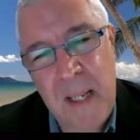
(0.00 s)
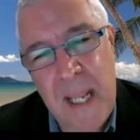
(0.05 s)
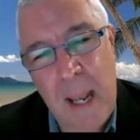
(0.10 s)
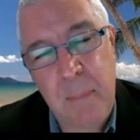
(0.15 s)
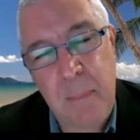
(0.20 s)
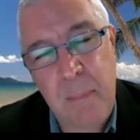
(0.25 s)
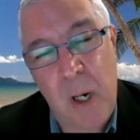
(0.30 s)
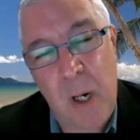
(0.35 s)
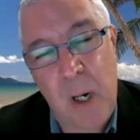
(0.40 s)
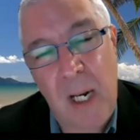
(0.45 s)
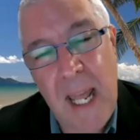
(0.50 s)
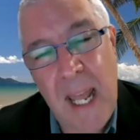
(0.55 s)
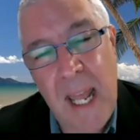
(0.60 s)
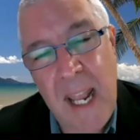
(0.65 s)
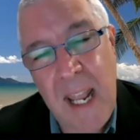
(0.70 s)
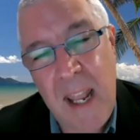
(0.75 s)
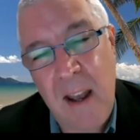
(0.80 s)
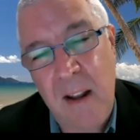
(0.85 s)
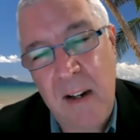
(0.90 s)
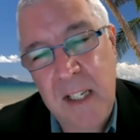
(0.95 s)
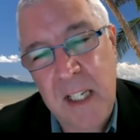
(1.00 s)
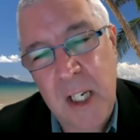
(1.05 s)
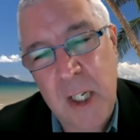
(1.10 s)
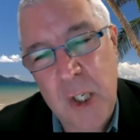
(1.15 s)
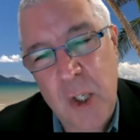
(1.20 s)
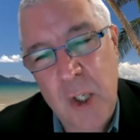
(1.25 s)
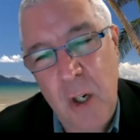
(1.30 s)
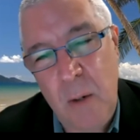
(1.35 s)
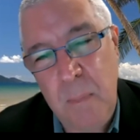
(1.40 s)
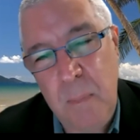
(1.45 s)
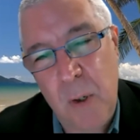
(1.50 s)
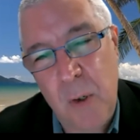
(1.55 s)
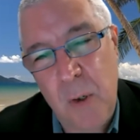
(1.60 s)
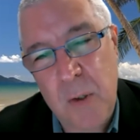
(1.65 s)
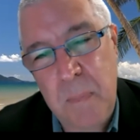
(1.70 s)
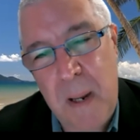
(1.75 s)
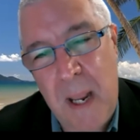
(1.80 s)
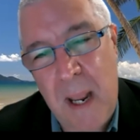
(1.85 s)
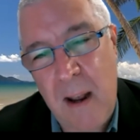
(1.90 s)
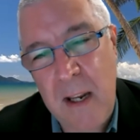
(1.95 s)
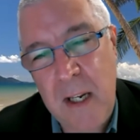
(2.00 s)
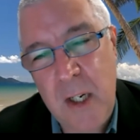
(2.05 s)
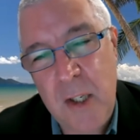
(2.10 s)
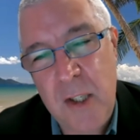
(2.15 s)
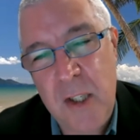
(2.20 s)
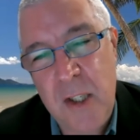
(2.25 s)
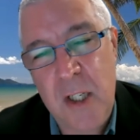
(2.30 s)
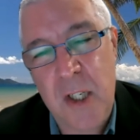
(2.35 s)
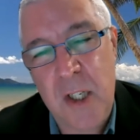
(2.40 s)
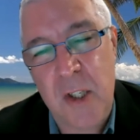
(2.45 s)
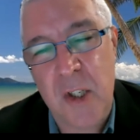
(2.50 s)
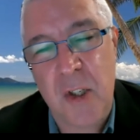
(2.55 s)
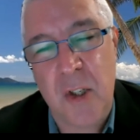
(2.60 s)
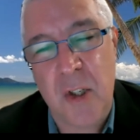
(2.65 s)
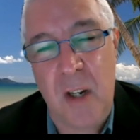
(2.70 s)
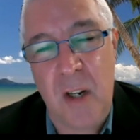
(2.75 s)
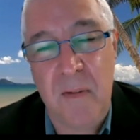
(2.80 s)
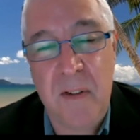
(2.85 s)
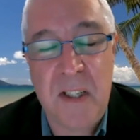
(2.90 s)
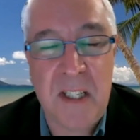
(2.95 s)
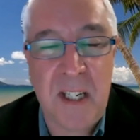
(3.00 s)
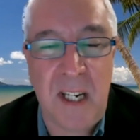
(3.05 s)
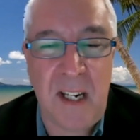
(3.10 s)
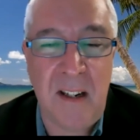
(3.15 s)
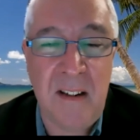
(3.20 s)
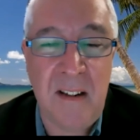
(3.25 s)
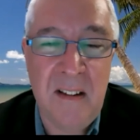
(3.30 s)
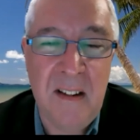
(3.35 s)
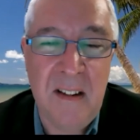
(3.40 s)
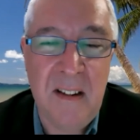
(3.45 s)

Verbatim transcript: capital layout, consume bills, power usage, and servicing.